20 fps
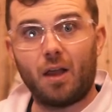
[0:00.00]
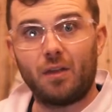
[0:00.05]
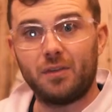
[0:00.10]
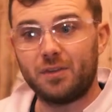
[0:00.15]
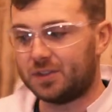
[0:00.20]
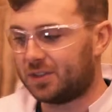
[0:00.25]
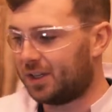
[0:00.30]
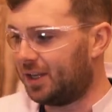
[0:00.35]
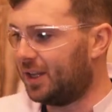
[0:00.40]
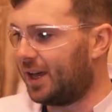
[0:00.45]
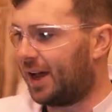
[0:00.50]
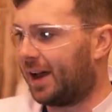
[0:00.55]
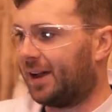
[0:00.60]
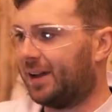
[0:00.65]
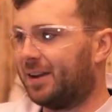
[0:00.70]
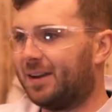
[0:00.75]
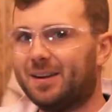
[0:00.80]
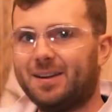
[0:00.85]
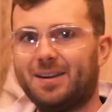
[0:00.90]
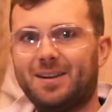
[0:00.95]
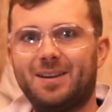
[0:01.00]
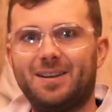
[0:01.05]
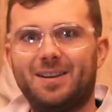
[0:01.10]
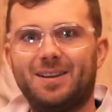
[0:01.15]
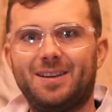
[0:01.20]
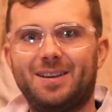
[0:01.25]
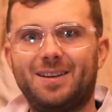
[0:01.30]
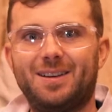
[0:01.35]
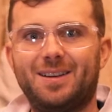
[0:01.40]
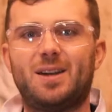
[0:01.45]
You see that?
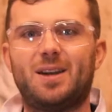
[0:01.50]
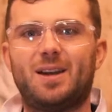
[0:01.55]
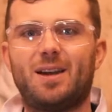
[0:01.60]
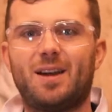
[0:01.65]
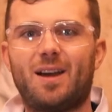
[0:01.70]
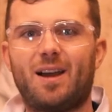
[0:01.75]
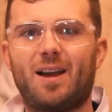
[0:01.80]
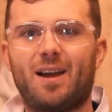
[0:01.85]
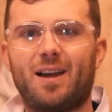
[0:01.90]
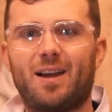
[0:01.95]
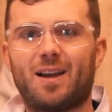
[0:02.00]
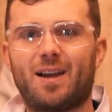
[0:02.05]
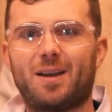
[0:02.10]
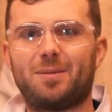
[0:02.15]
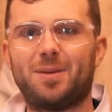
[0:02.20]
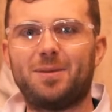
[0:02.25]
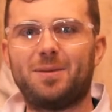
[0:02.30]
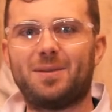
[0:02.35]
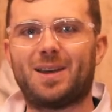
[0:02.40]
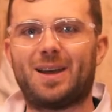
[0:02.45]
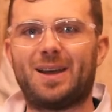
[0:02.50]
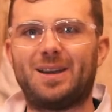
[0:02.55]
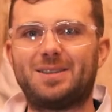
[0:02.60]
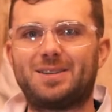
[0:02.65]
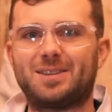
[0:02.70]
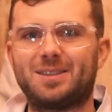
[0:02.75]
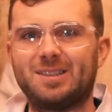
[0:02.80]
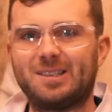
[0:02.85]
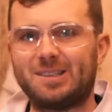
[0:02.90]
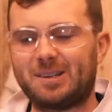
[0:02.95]
Happy with that?
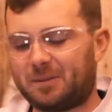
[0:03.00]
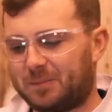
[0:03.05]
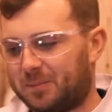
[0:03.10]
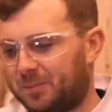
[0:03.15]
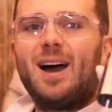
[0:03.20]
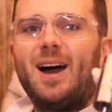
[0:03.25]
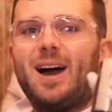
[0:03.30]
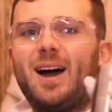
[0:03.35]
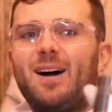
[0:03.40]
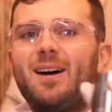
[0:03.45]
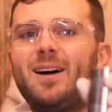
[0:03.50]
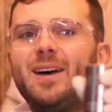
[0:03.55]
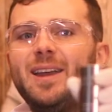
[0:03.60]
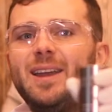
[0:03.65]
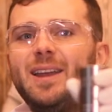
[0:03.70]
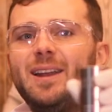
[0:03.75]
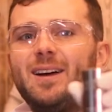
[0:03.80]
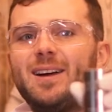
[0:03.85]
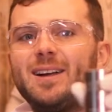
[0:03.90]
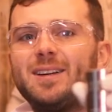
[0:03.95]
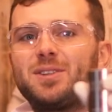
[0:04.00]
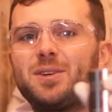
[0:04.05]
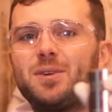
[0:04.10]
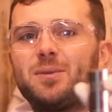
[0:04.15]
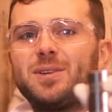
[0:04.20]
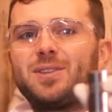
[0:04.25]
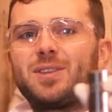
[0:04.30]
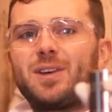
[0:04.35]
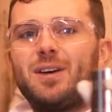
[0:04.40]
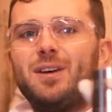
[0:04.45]
I like to
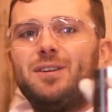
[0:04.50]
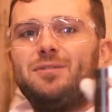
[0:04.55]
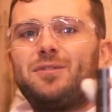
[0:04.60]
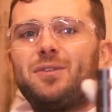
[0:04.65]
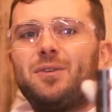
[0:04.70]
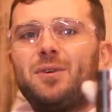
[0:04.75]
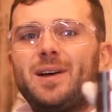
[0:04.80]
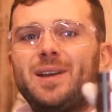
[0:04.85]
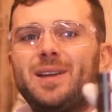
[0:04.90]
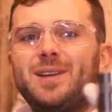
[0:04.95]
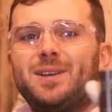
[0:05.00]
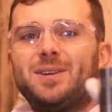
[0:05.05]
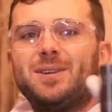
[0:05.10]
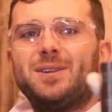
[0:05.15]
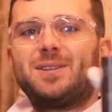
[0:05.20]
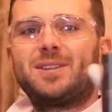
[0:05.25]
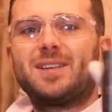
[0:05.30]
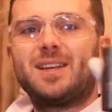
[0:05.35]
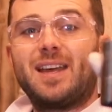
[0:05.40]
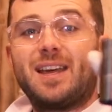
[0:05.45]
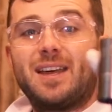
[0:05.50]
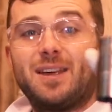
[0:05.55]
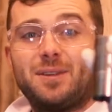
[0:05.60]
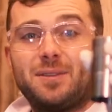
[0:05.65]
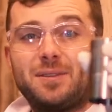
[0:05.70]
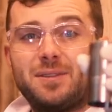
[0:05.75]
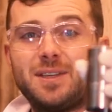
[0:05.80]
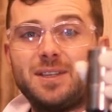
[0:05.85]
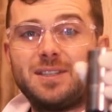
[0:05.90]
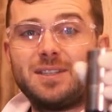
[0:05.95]
always go for a good
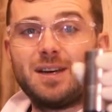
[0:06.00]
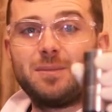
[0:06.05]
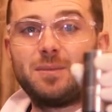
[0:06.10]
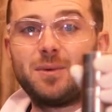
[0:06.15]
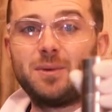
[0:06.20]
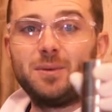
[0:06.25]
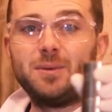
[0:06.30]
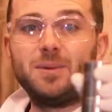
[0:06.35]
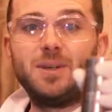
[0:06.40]
healthy double.